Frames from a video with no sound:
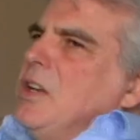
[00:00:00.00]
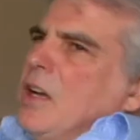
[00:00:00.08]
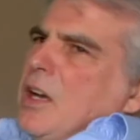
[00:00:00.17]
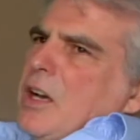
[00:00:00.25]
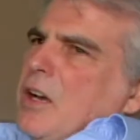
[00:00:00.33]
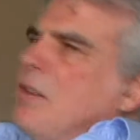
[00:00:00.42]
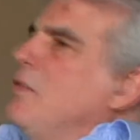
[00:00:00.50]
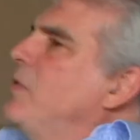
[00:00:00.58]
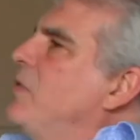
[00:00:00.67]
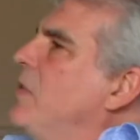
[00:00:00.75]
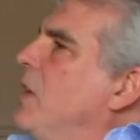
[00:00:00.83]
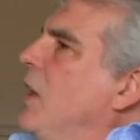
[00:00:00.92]
of
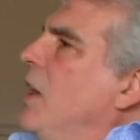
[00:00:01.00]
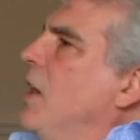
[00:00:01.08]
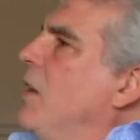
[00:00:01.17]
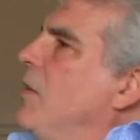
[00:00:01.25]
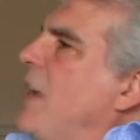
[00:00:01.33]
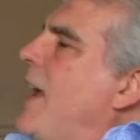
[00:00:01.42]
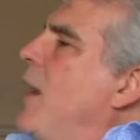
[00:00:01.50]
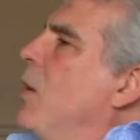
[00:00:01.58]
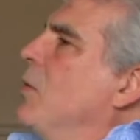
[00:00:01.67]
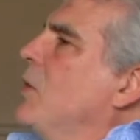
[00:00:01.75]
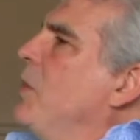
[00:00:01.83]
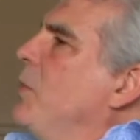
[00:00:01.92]

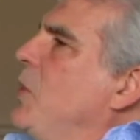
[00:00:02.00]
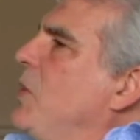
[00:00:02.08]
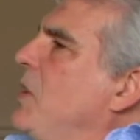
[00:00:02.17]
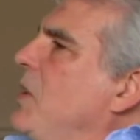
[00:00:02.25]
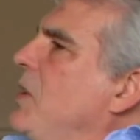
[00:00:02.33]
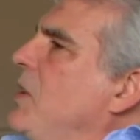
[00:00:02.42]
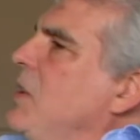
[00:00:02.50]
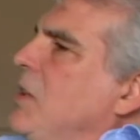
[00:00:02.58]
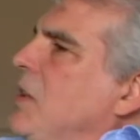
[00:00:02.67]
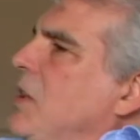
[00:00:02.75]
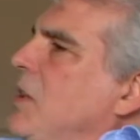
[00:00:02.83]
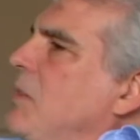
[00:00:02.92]
how community
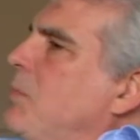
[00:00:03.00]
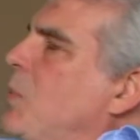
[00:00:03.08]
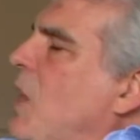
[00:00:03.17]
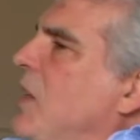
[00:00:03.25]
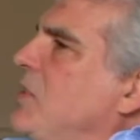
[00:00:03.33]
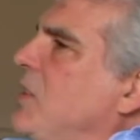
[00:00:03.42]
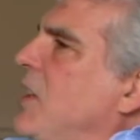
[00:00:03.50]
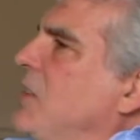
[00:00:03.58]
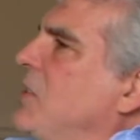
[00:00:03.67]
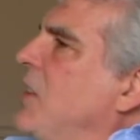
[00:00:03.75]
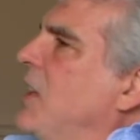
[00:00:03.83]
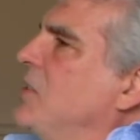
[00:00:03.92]

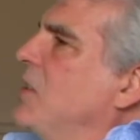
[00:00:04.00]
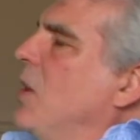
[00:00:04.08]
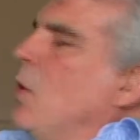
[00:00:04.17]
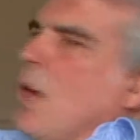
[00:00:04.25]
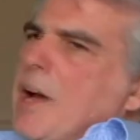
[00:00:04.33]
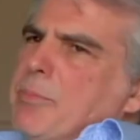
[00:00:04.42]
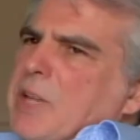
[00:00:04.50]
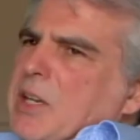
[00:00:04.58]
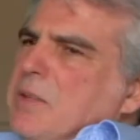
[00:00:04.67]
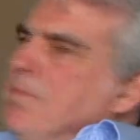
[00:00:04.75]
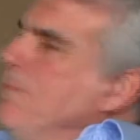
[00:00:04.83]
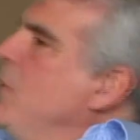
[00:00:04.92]
process gets co-opted.
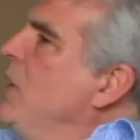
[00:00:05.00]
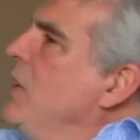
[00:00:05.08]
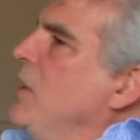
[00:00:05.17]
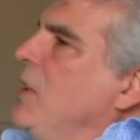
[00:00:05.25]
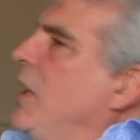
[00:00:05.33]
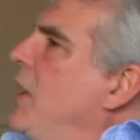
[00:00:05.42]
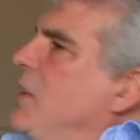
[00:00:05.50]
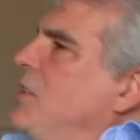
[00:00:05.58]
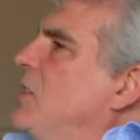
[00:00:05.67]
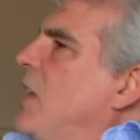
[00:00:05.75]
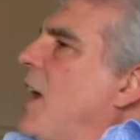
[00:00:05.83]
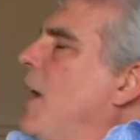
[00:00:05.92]
And
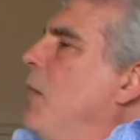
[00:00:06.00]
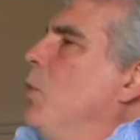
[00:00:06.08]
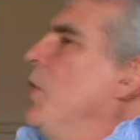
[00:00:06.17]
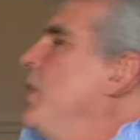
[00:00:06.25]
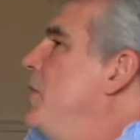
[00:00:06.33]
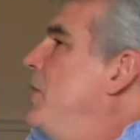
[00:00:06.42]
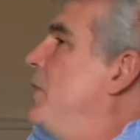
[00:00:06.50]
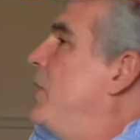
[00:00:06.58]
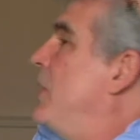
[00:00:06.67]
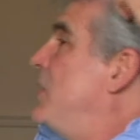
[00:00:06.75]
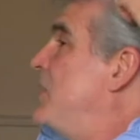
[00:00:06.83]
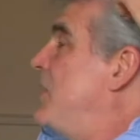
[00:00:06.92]
so I wanted to use it
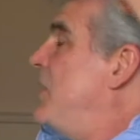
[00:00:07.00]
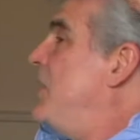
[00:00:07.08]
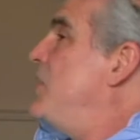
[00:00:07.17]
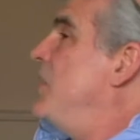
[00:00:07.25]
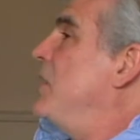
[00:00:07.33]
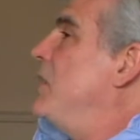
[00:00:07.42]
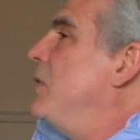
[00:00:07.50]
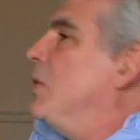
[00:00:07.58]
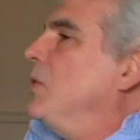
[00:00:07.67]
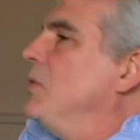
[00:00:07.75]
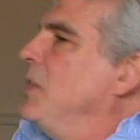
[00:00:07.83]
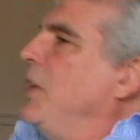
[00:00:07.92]
as a teaching
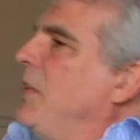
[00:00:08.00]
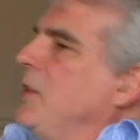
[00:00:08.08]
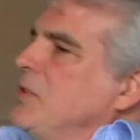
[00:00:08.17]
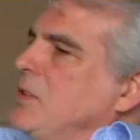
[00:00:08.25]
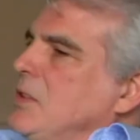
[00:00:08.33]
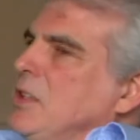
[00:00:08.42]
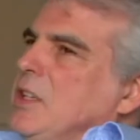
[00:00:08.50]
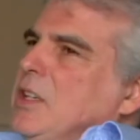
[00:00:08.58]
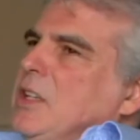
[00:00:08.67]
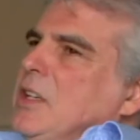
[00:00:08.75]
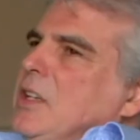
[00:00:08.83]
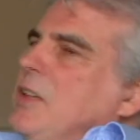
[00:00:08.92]
tool. And
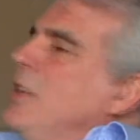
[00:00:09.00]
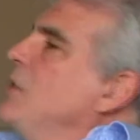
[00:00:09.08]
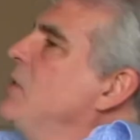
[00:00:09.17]
there's